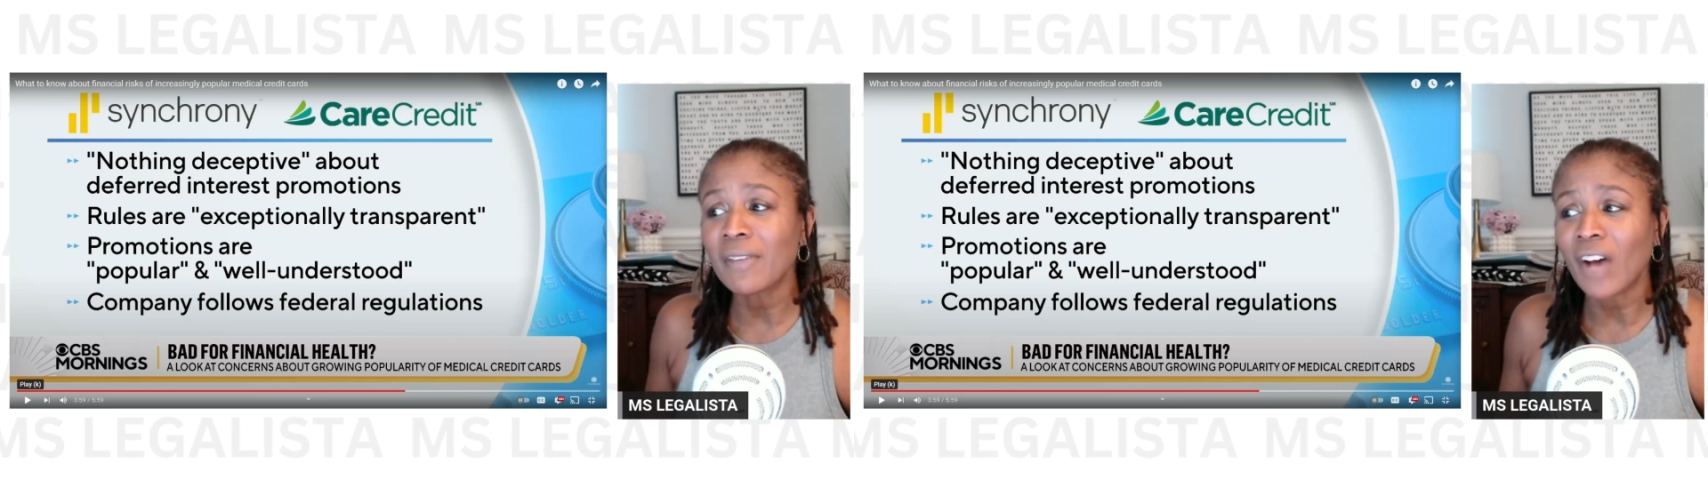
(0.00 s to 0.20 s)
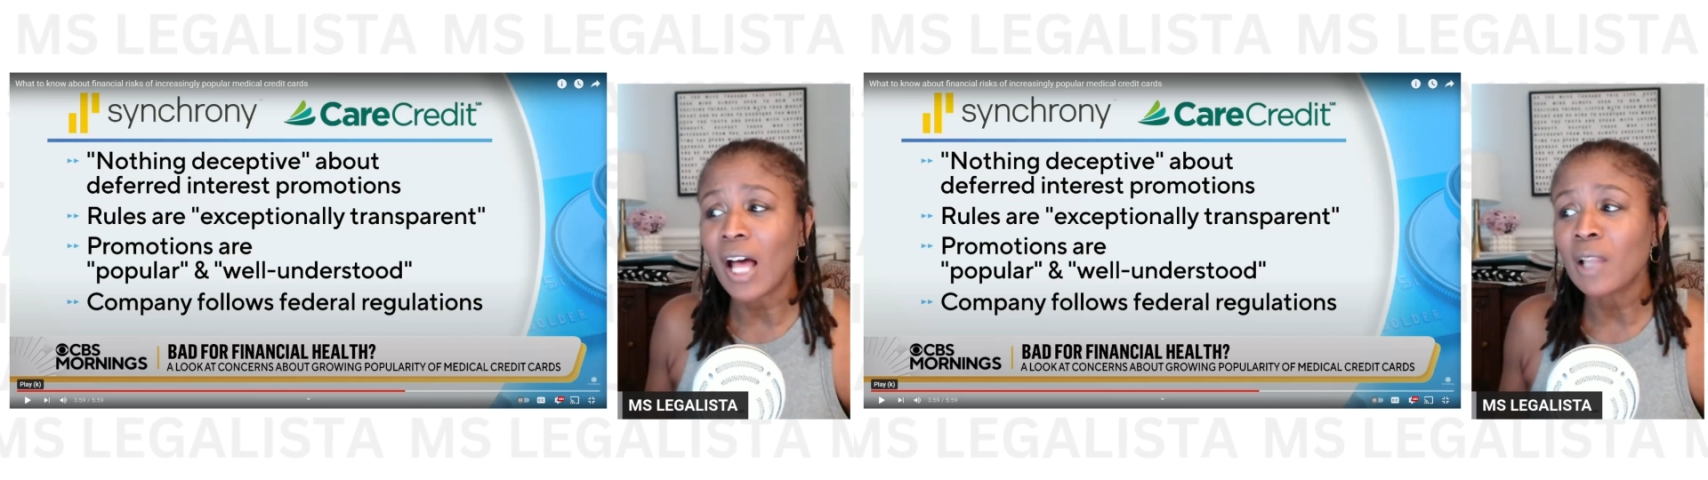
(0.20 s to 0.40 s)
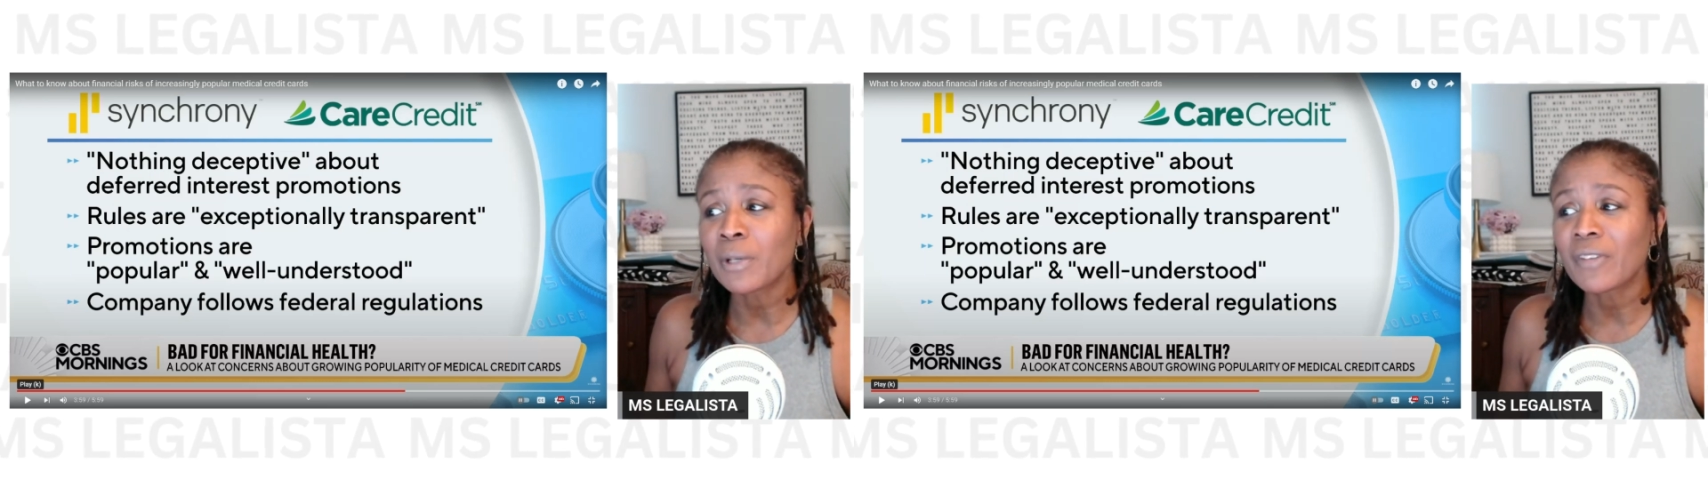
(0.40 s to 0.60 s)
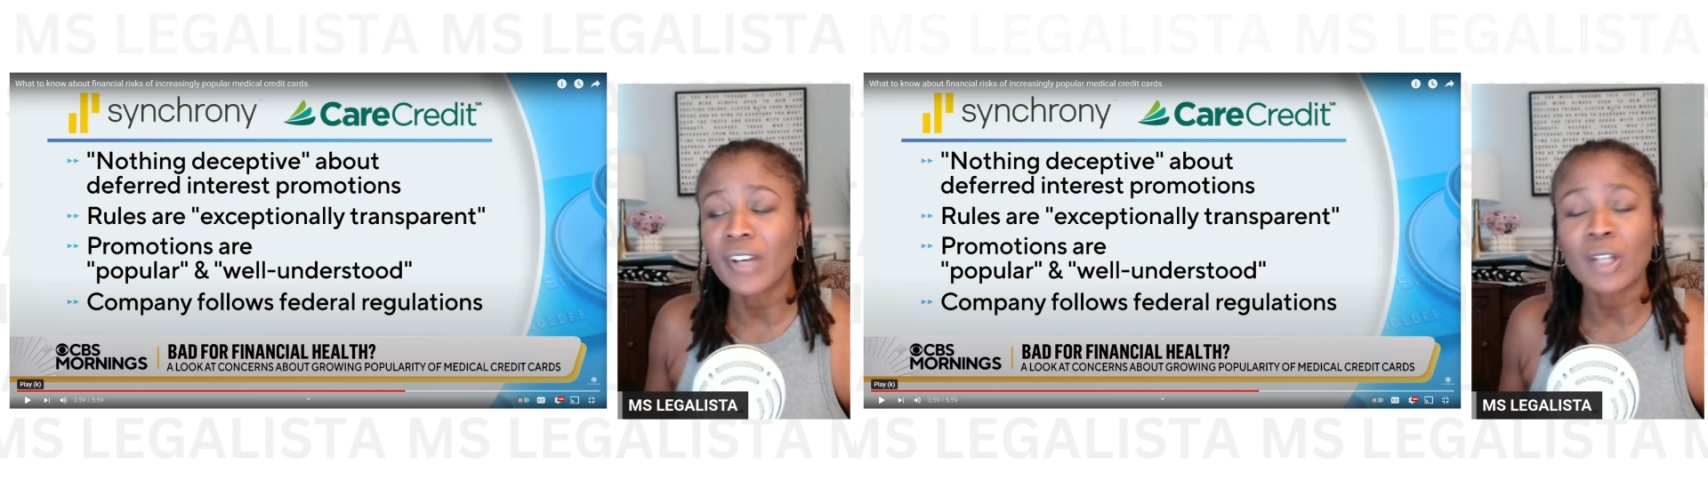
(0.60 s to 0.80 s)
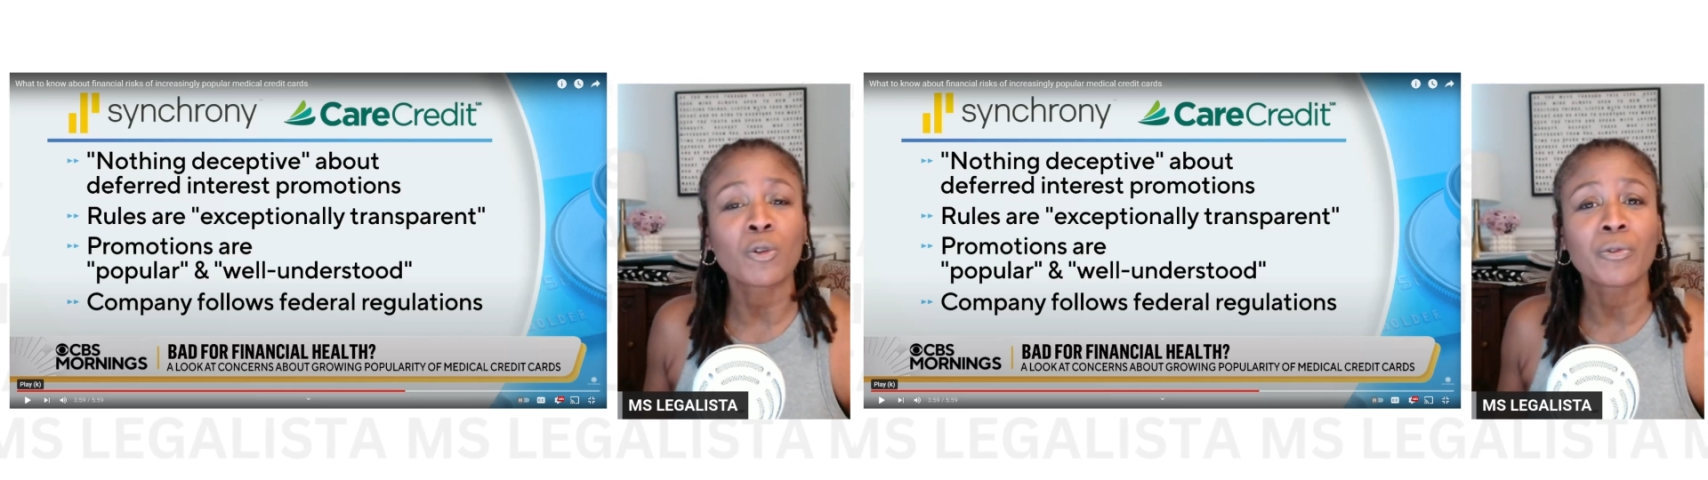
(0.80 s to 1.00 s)
following
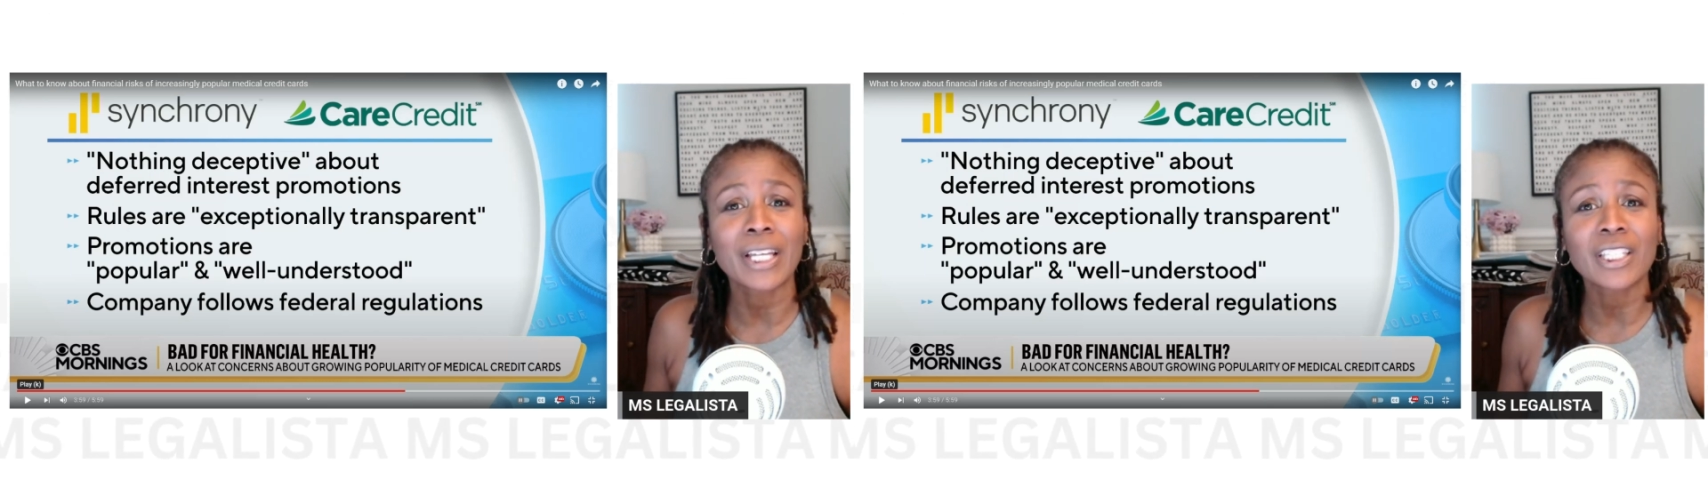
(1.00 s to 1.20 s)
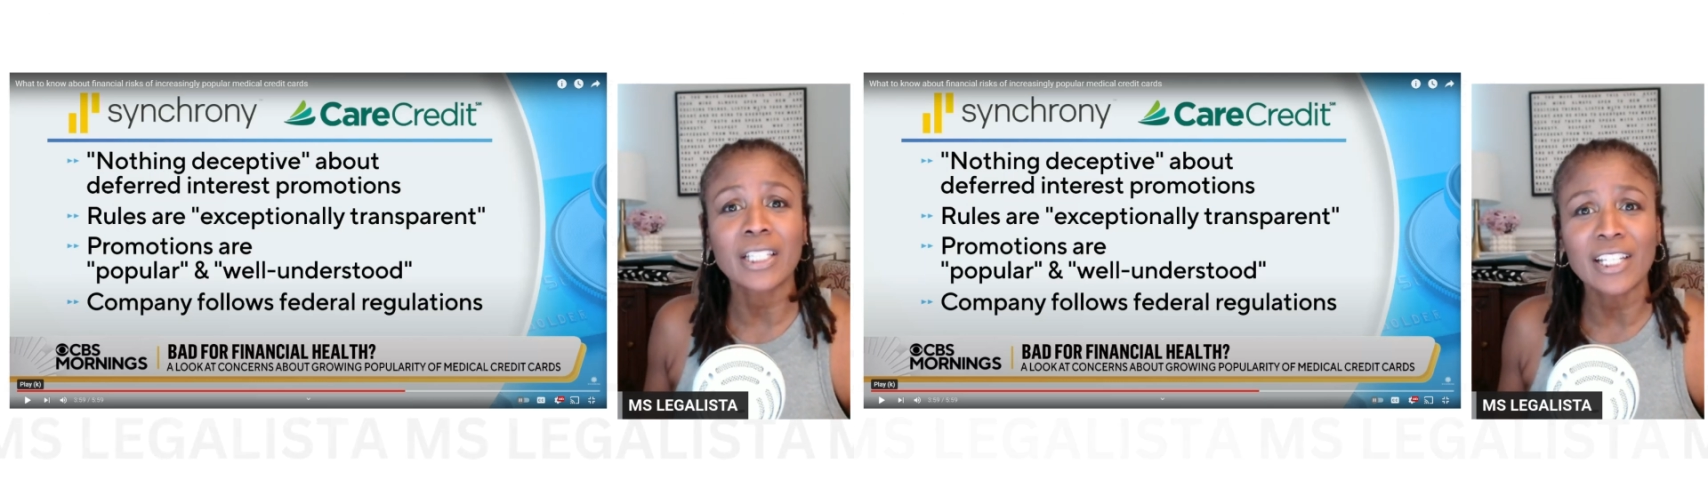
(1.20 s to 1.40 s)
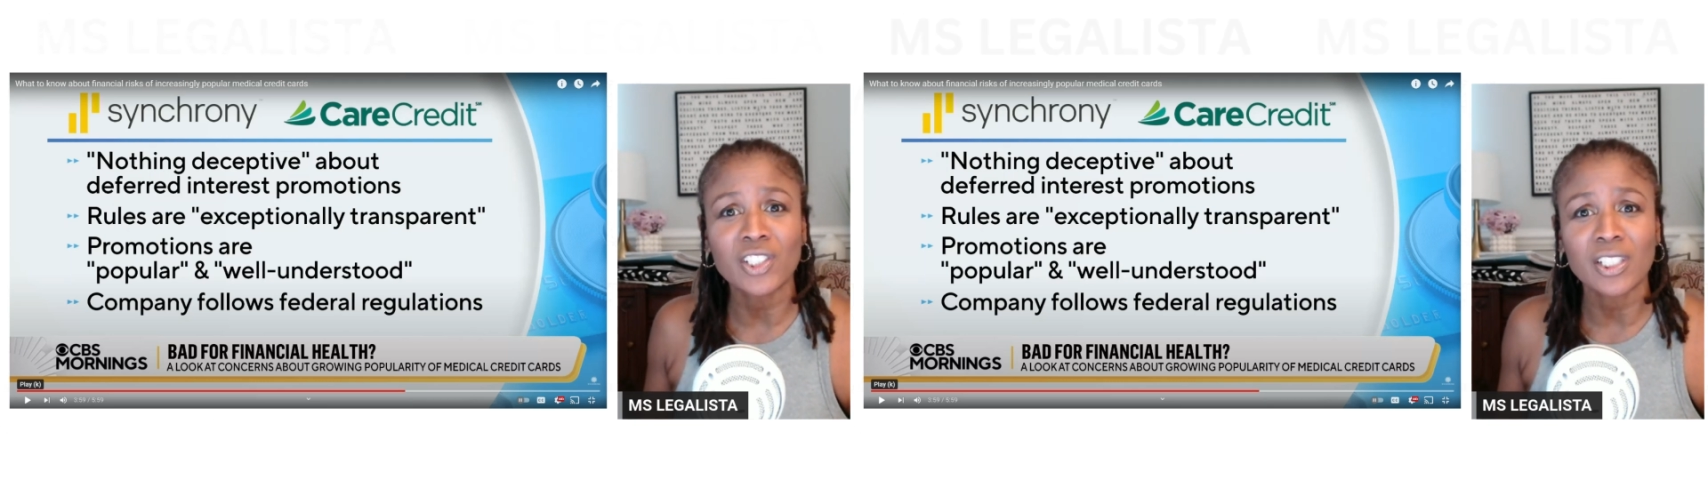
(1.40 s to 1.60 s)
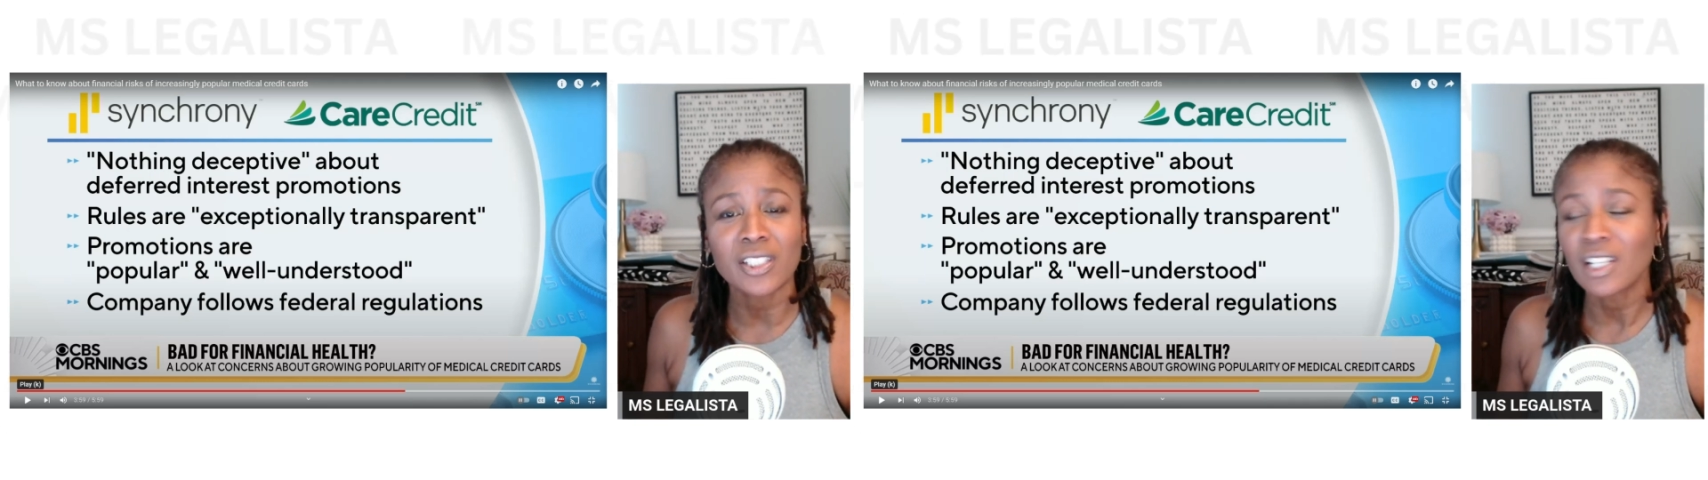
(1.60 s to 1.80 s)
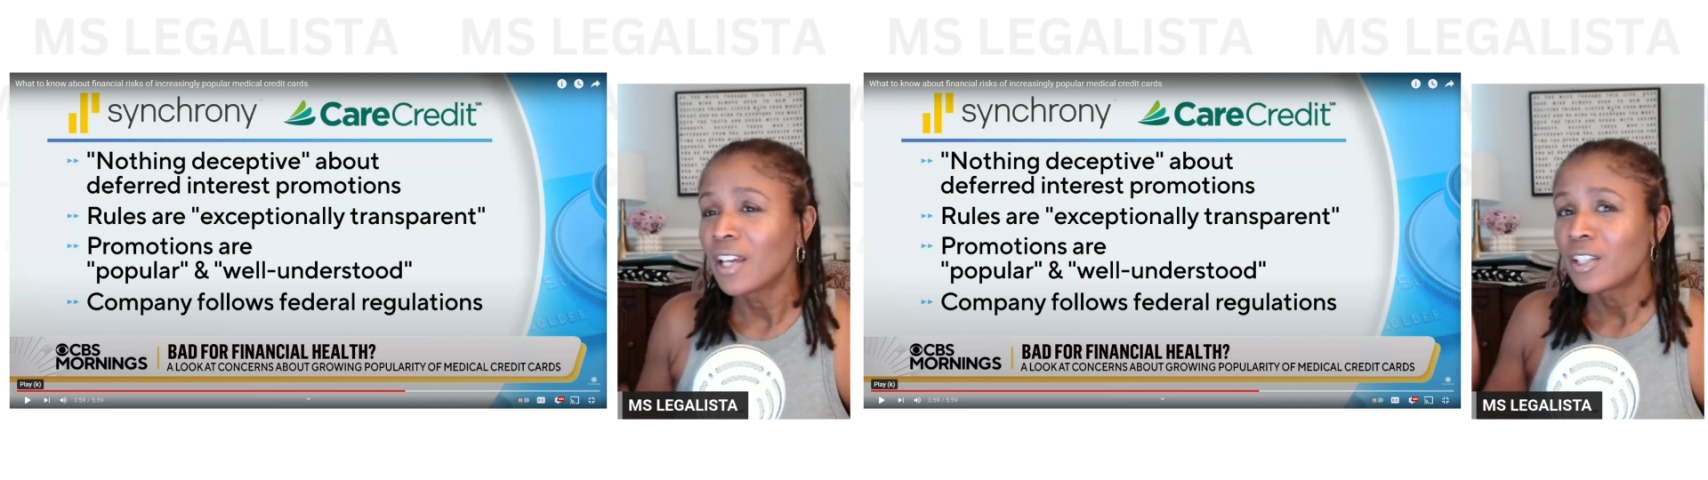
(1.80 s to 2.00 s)
federal regulations.